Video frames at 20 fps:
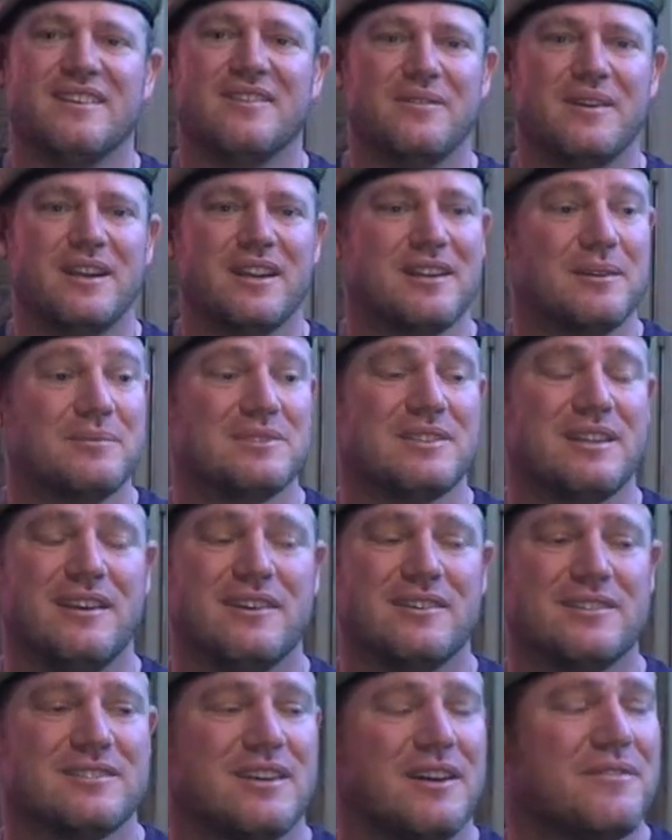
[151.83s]
When it comes to
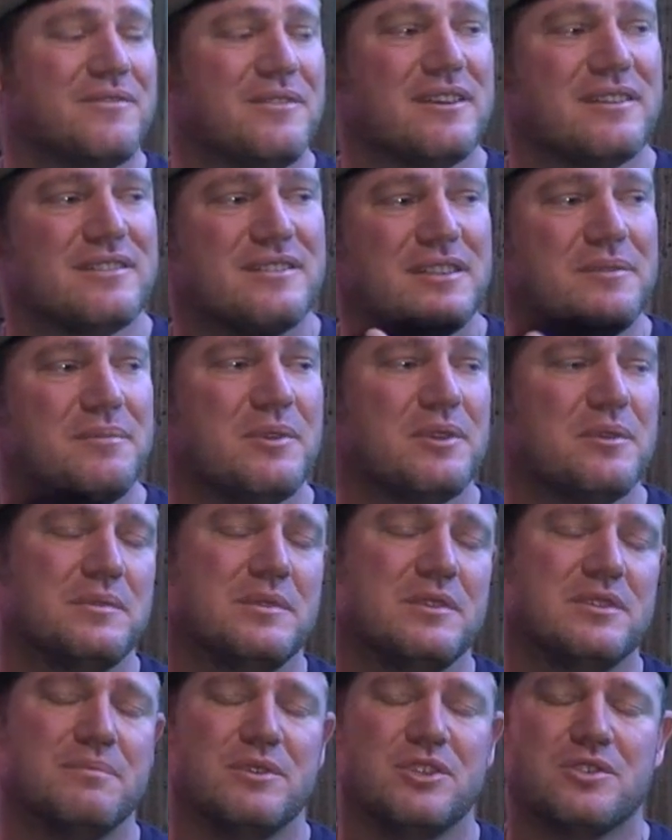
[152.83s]
airsoft, you can see even
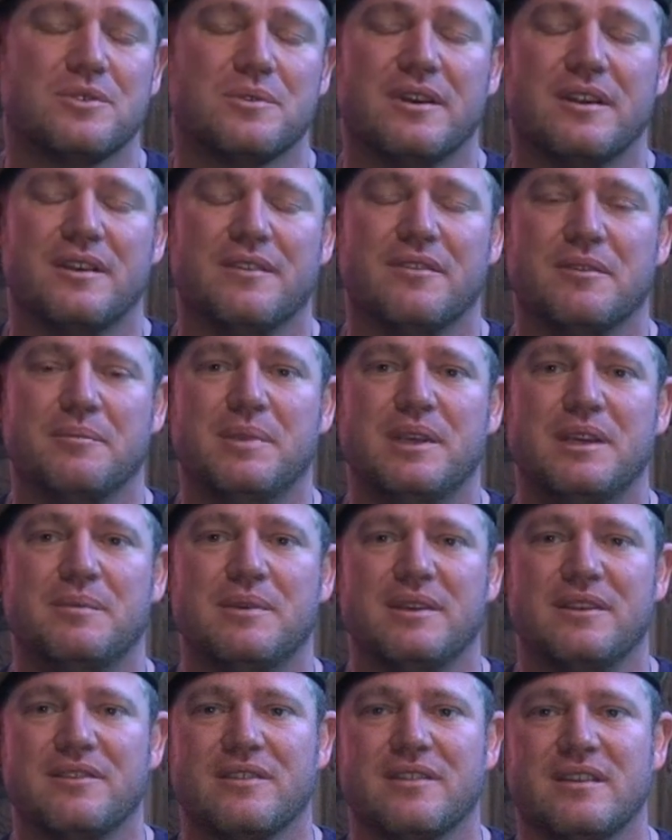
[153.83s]
the majority of the
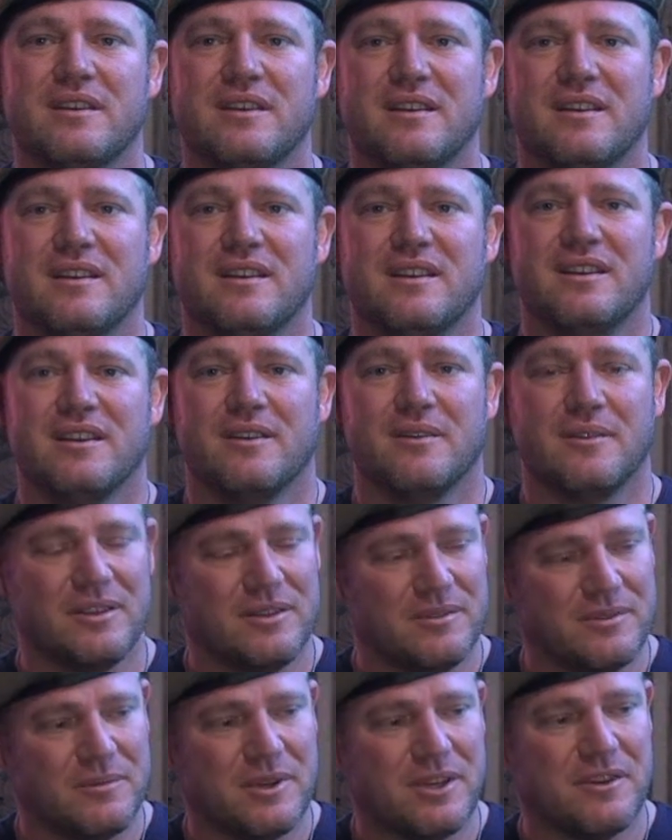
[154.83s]
BBs
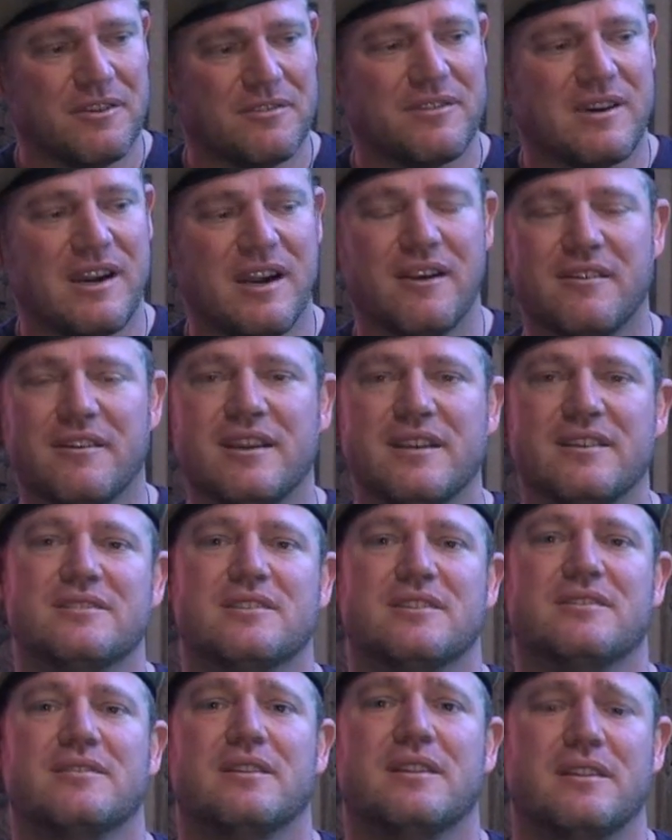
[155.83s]
when you're firing,
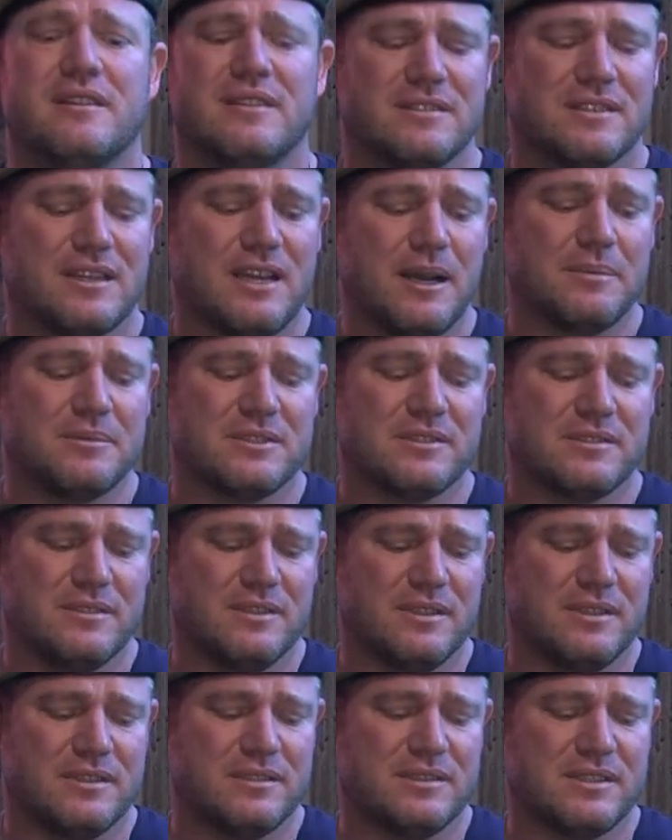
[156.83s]
so
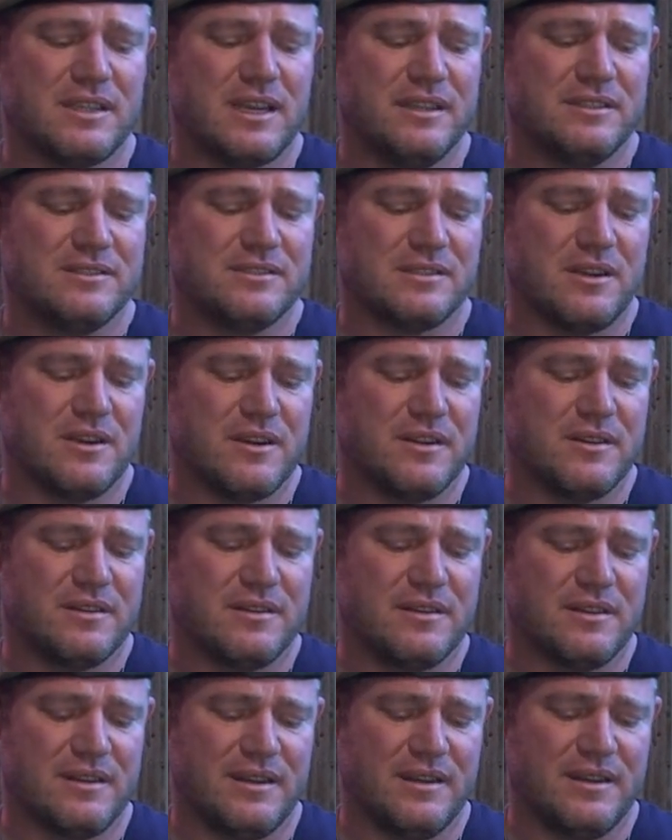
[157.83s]
the sights
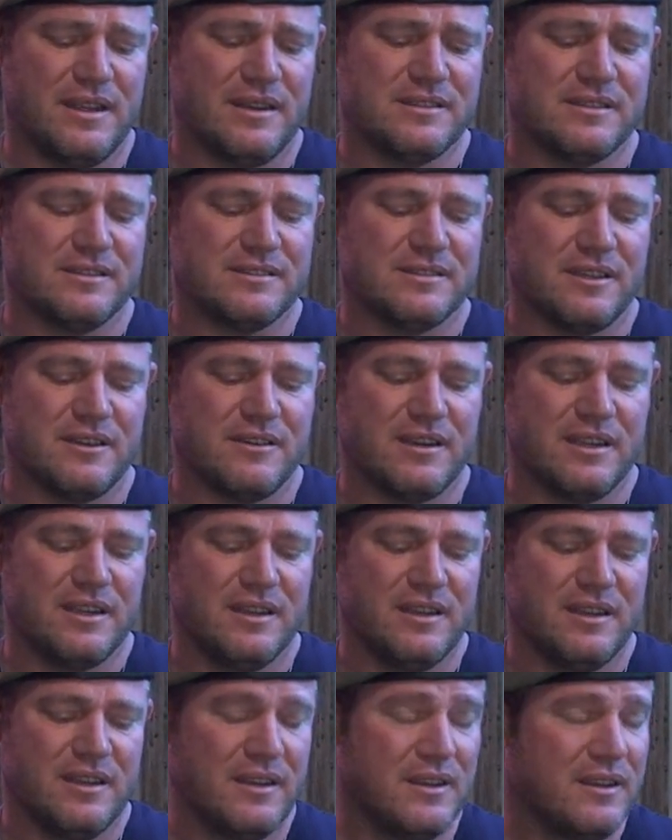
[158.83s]
aren't necessary.
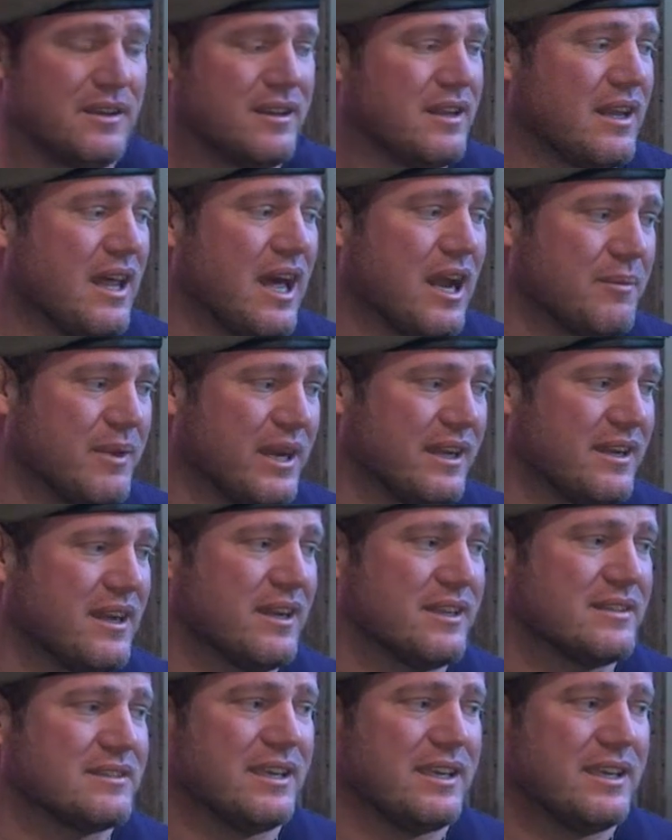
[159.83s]
A lot of my
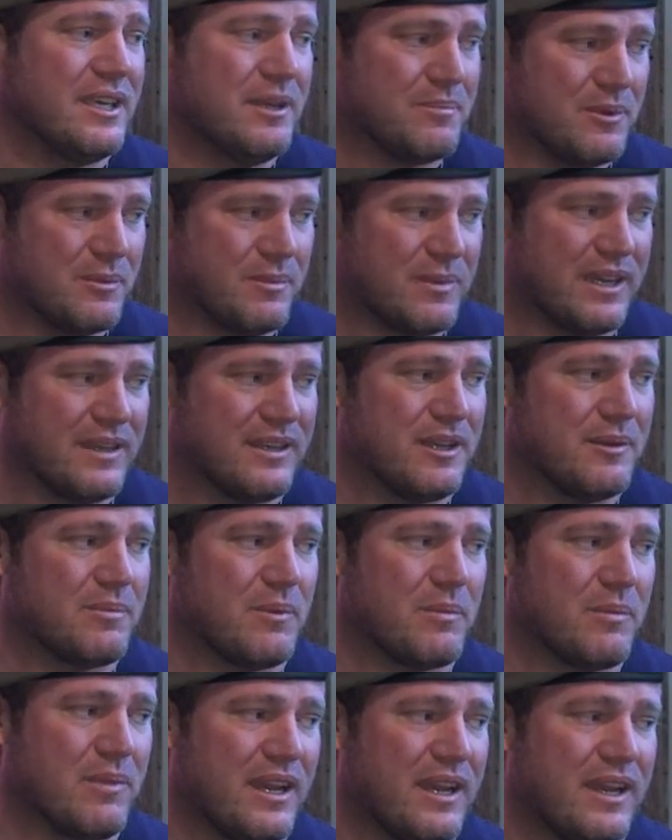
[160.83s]
guns, I keep them
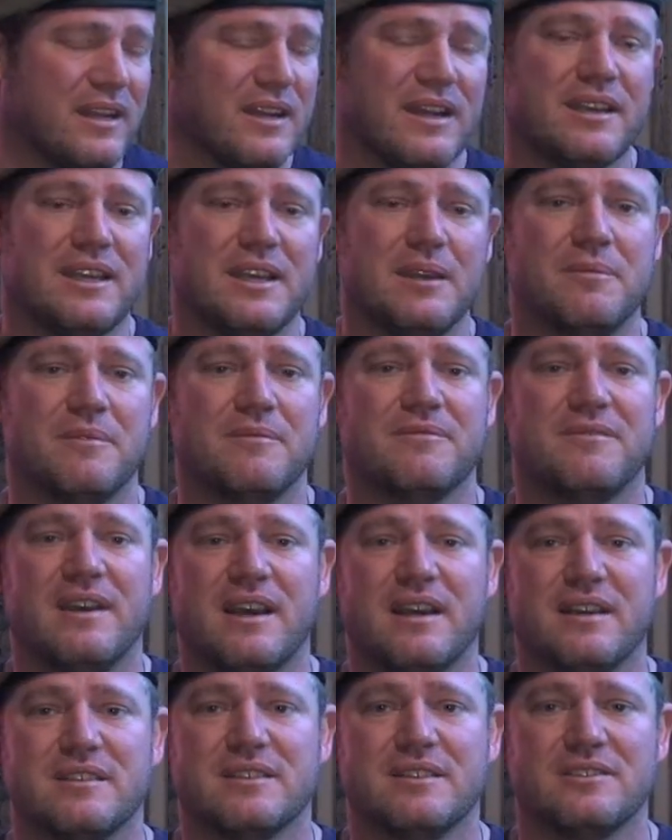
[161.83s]
light and I keep them
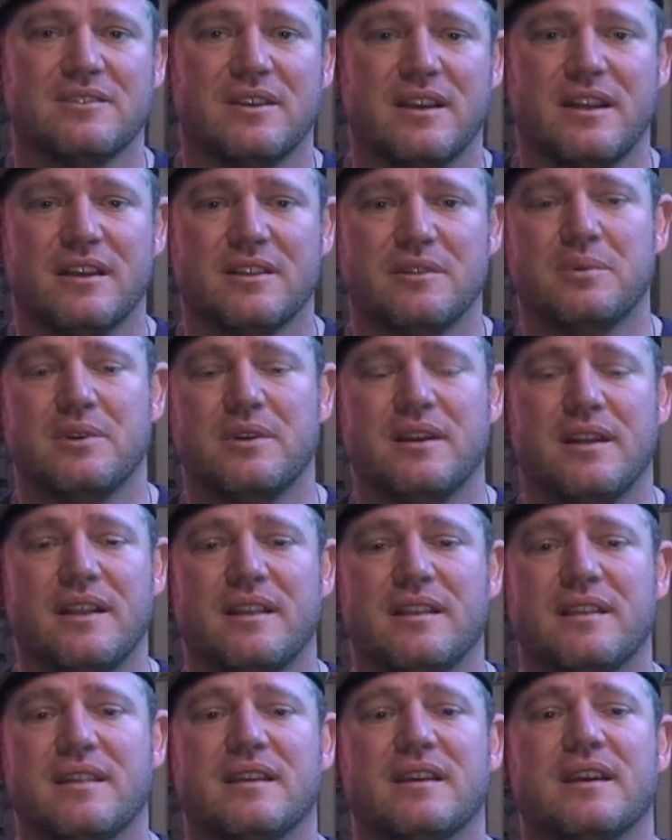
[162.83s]
fast. I try not to put
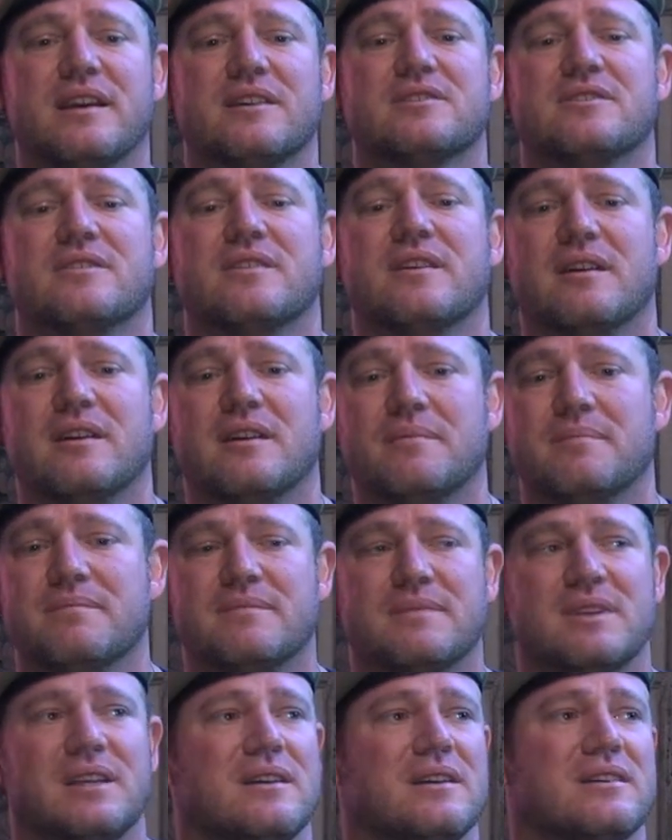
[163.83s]
anything extra on them,
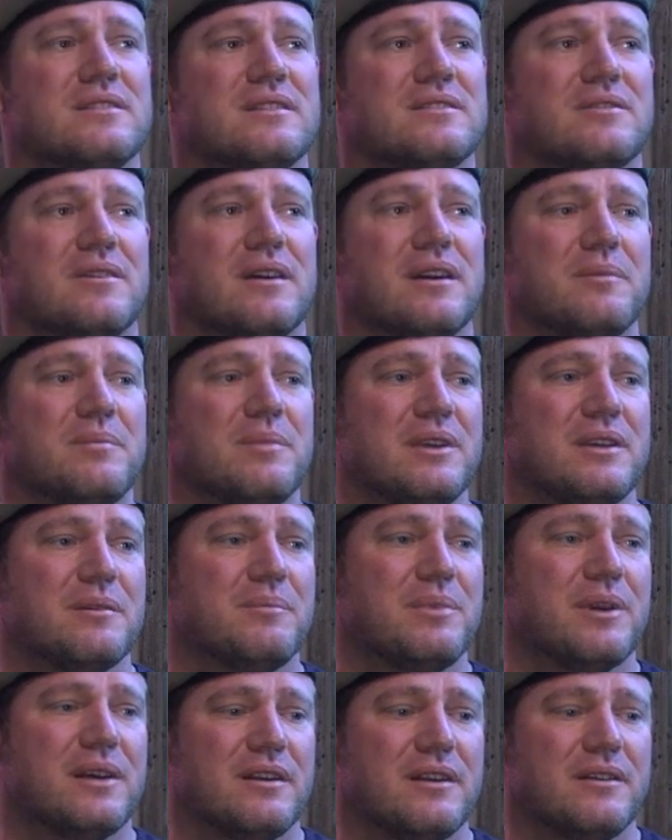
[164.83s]
just so I can be
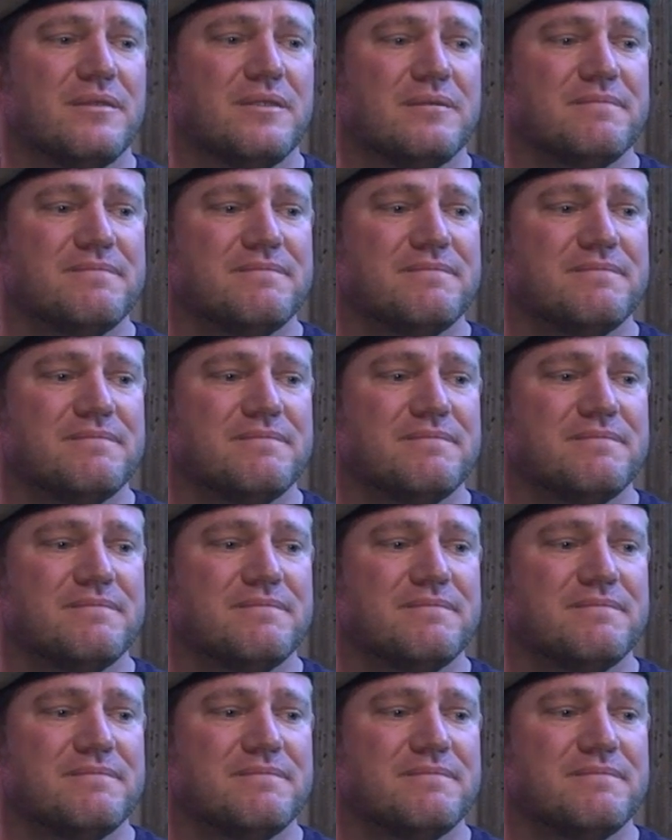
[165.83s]
competitive.